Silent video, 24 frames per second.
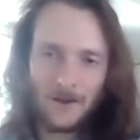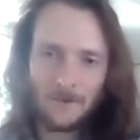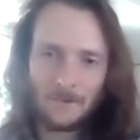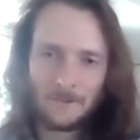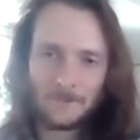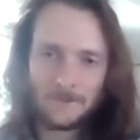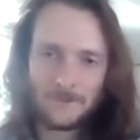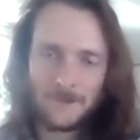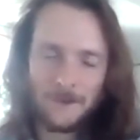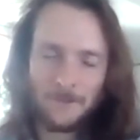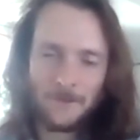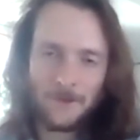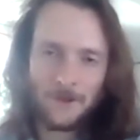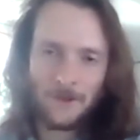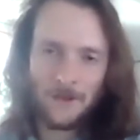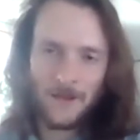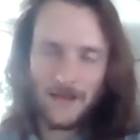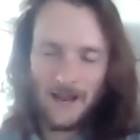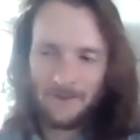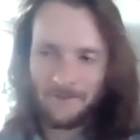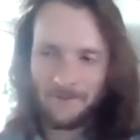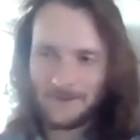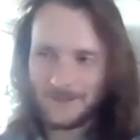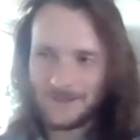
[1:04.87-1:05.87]
something like
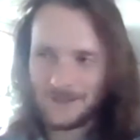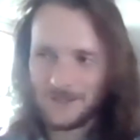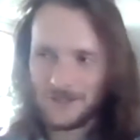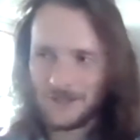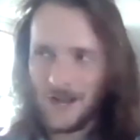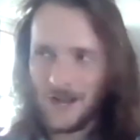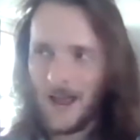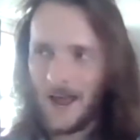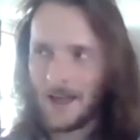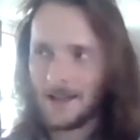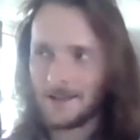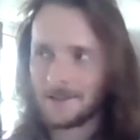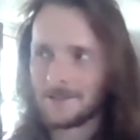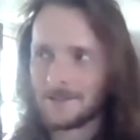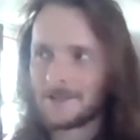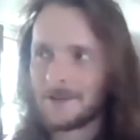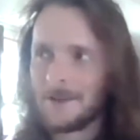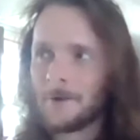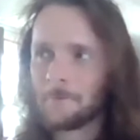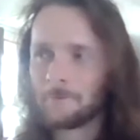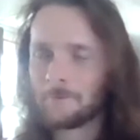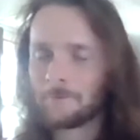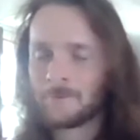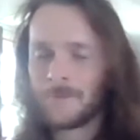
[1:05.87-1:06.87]
FSGS,
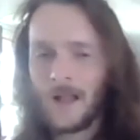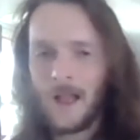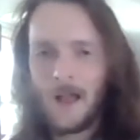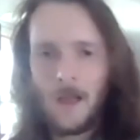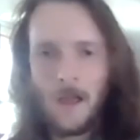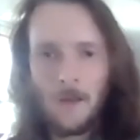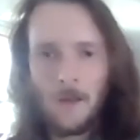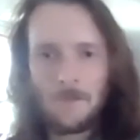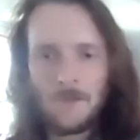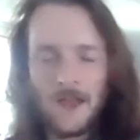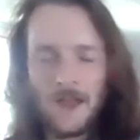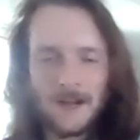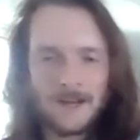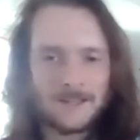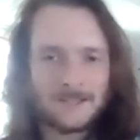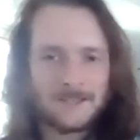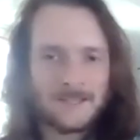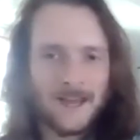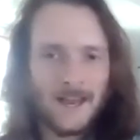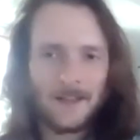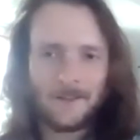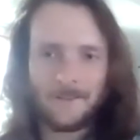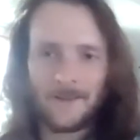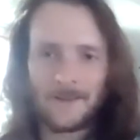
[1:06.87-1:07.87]
I mean, that could
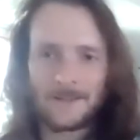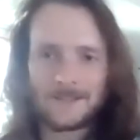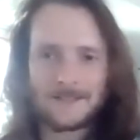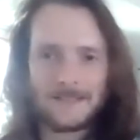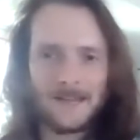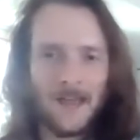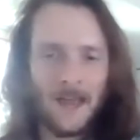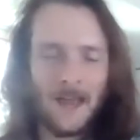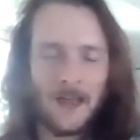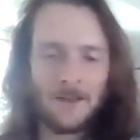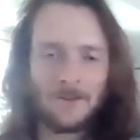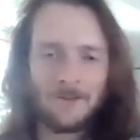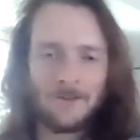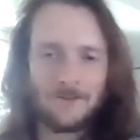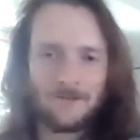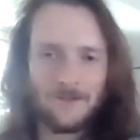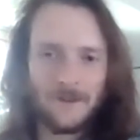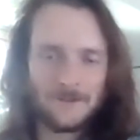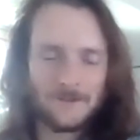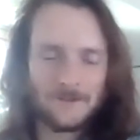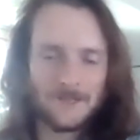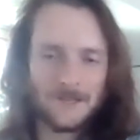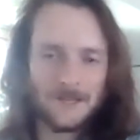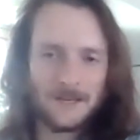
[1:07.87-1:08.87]
take like 10,
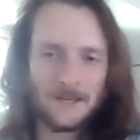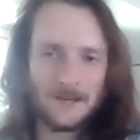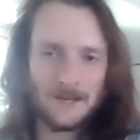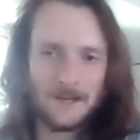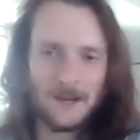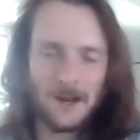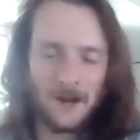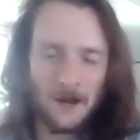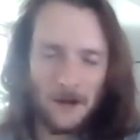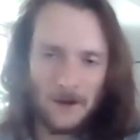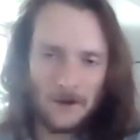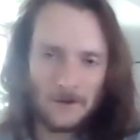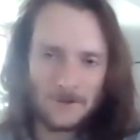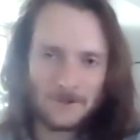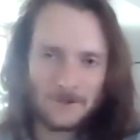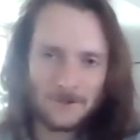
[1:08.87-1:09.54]
15 years.